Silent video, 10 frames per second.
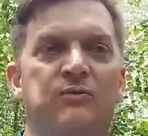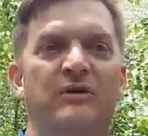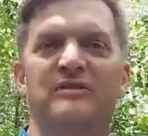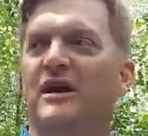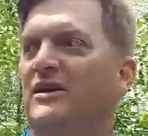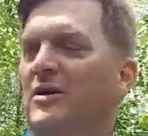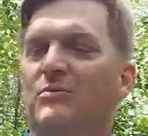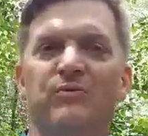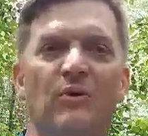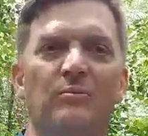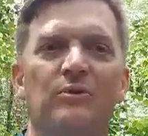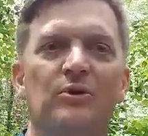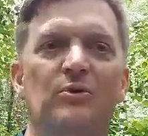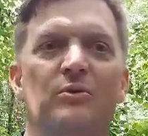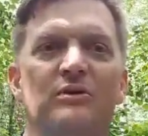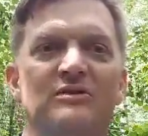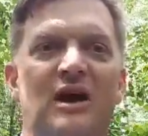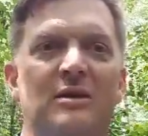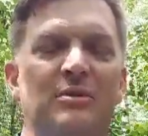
It's got to come from you, and it's got